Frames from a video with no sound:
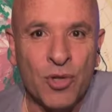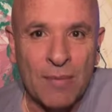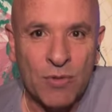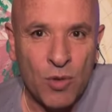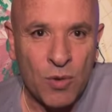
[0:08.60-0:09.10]
you
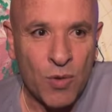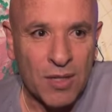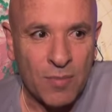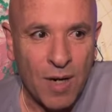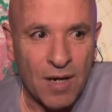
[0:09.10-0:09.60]
came to
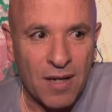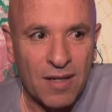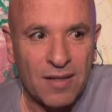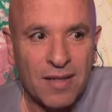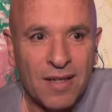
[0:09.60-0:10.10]

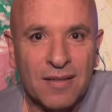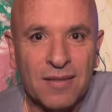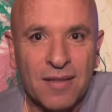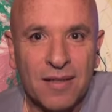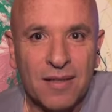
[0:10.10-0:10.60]
Guatemala
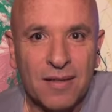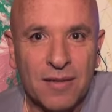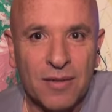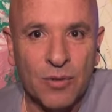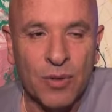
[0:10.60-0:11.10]
and
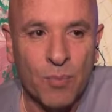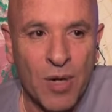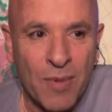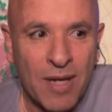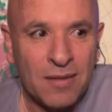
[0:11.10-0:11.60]
you
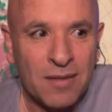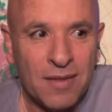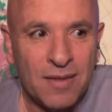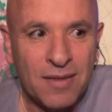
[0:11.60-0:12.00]
implement